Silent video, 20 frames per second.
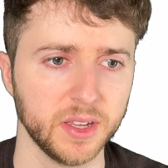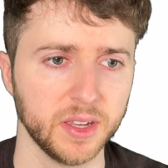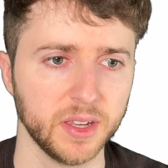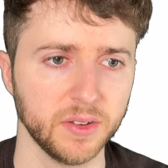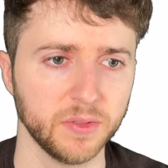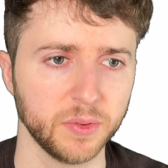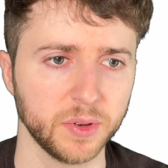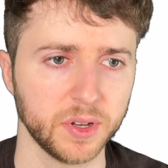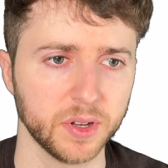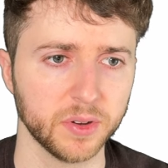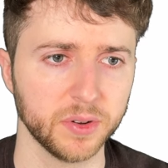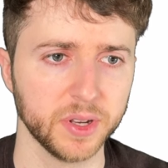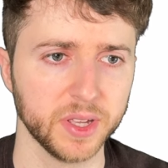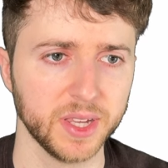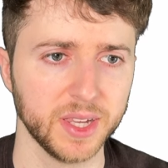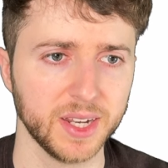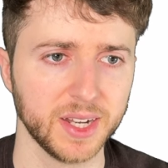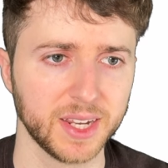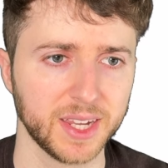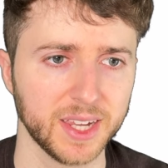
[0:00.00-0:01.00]
If we go to
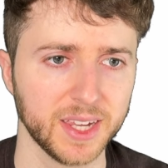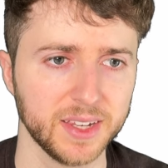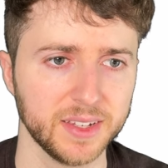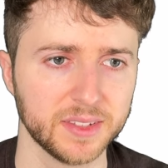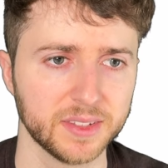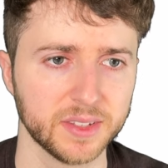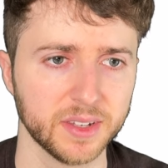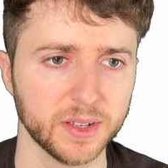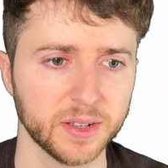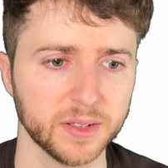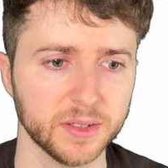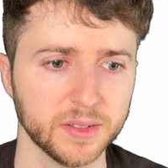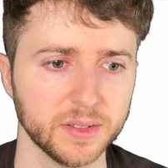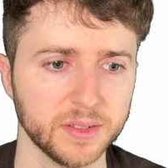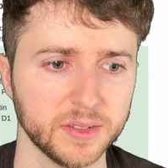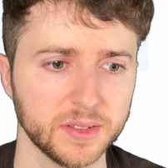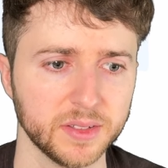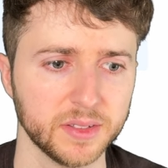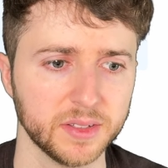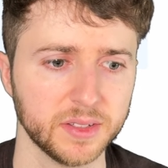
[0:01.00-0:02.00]
NK
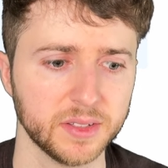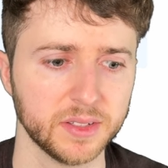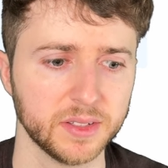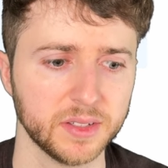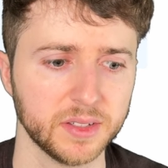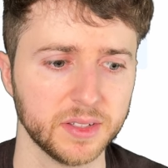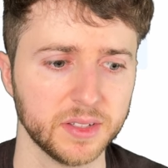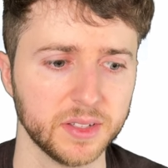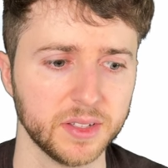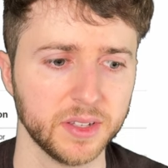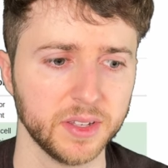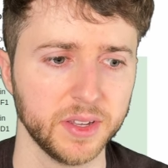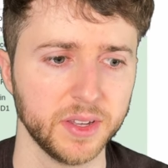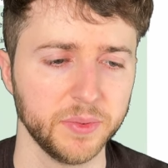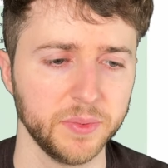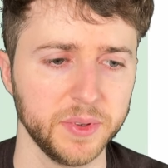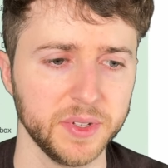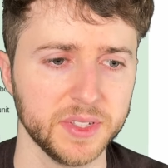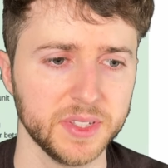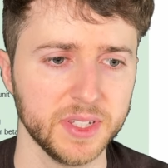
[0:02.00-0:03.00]
cell,
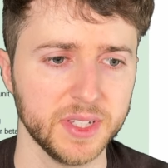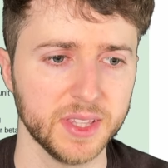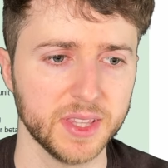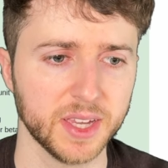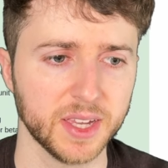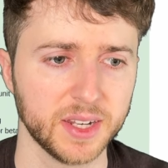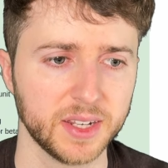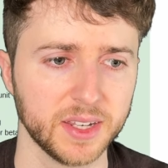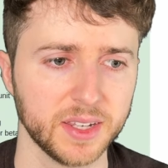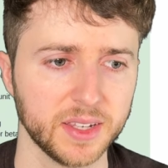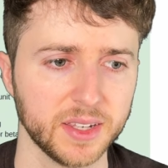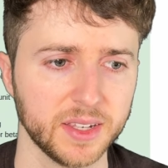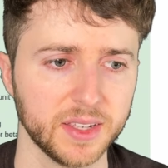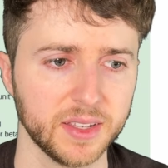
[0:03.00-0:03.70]
we see that